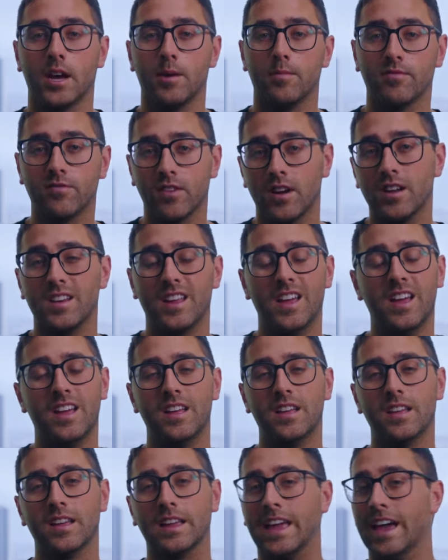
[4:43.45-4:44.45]
up front,
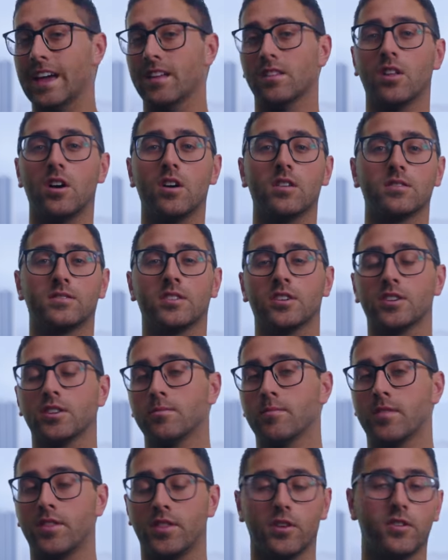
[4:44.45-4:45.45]
get
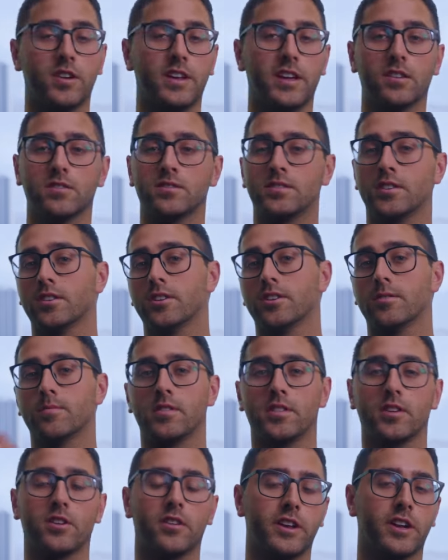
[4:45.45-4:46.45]
long-term, 30-year term,
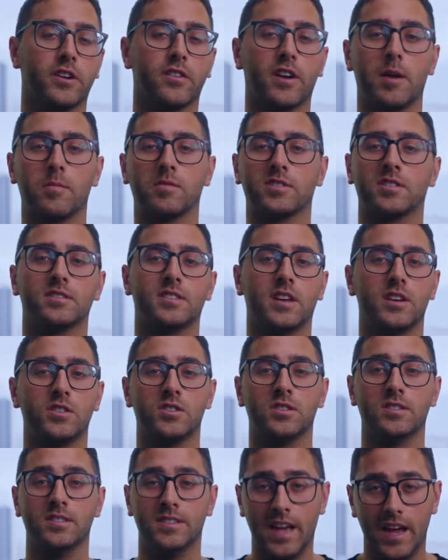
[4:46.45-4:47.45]
30-year
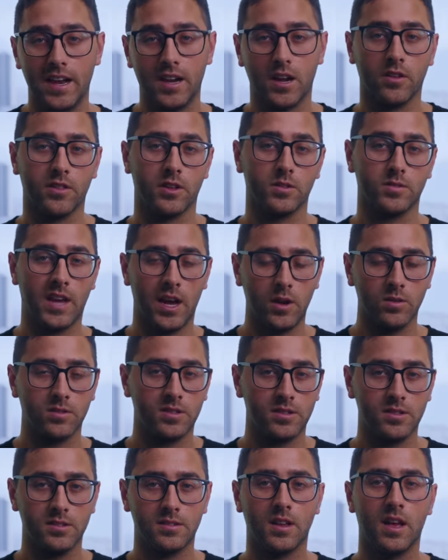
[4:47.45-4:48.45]
amortization debt on those
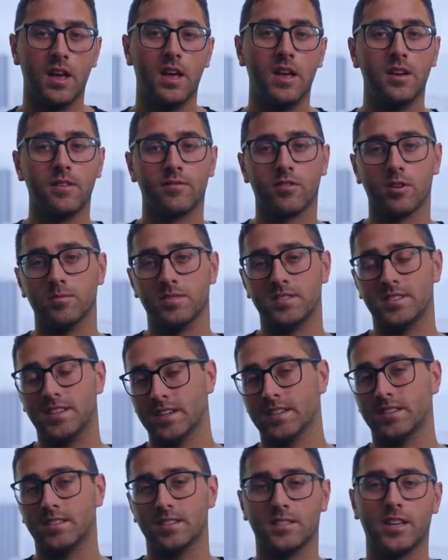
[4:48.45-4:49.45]
houses from
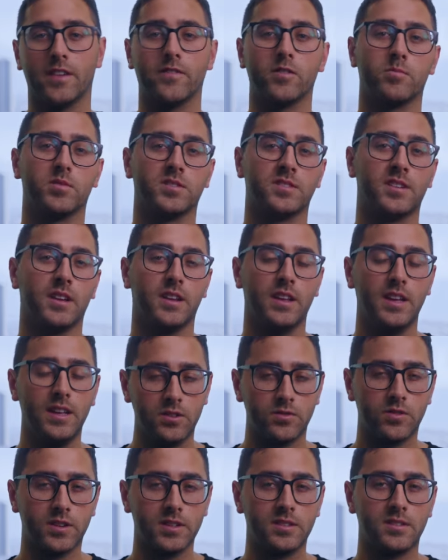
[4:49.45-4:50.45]
6 to 7%
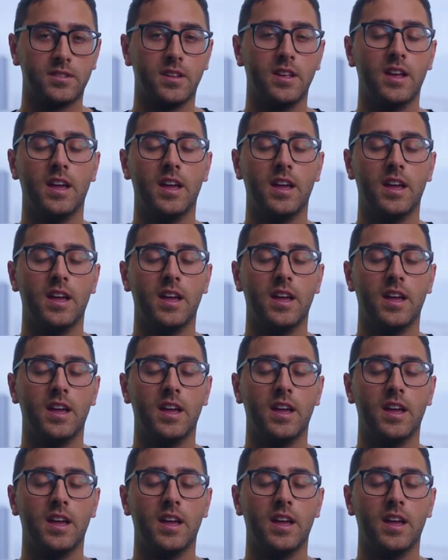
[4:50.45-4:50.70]
interest,